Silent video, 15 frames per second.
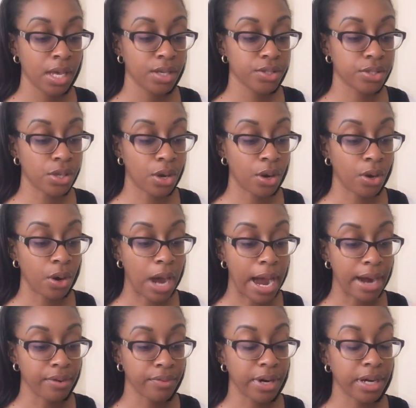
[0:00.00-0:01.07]
So
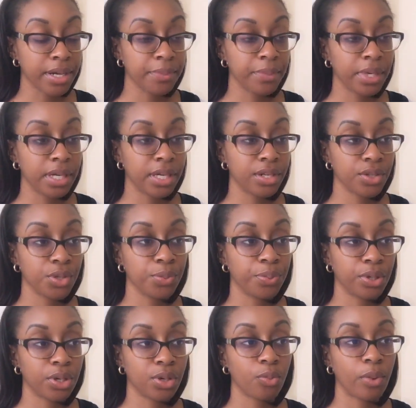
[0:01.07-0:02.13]
I recommend you
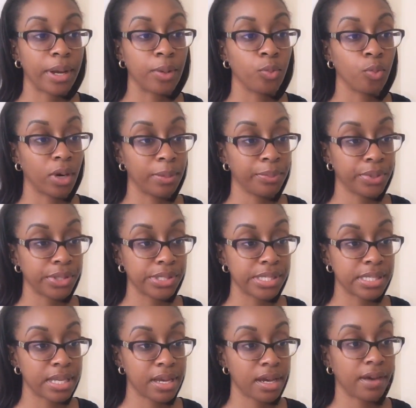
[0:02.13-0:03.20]
put away
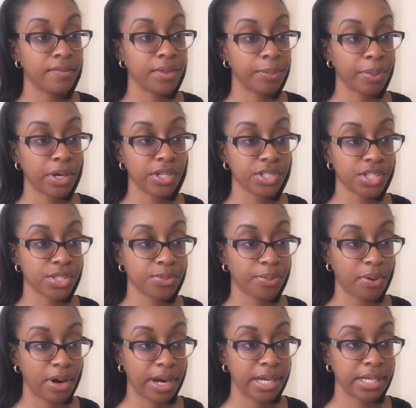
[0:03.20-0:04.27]
1% of the purchase
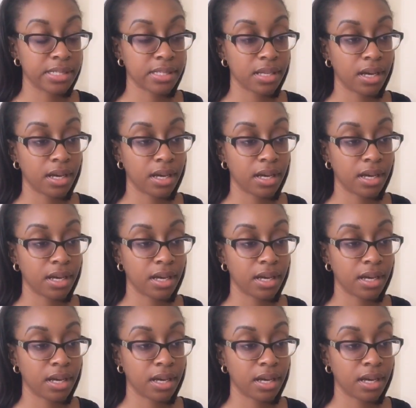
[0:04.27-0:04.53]
price